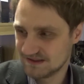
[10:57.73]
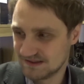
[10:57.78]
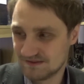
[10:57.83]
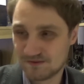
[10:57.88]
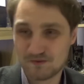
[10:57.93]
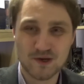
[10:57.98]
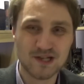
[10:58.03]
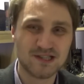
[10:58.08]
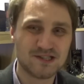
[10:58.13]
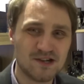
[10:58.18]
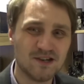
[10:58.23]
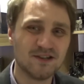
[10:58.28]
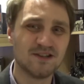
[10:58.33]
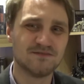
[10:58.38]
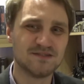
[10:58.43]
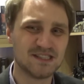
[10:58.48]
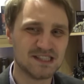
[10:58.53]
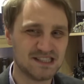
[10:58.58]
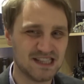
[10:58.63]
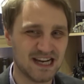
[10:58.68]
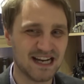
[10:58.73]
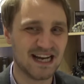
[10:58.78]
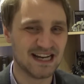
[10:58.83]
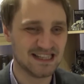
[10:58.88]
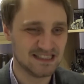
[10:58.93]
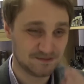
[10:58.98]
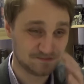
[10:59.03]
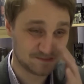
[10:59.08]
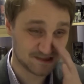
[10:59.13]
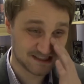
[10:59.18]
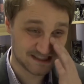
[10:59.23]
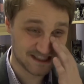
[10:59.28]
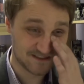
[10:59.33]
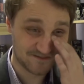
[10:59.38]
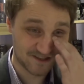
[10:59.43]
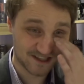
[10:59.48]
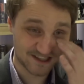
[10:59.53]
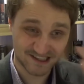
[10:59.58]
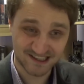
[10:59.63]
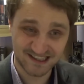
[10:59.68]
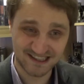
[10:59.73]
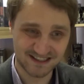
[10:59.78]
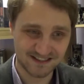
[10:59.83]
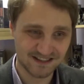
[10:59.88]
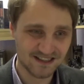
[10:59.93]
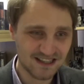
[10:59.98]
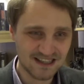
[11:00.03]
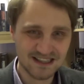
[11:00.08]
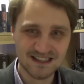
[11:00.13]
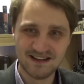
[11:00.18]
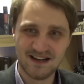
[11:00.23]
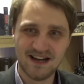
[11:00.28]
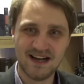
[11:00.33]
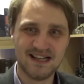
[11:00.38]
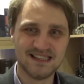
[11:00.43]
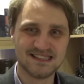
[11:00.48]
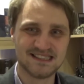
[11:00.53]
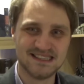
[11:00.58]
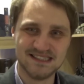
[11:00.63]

Return of the Jedi specifically has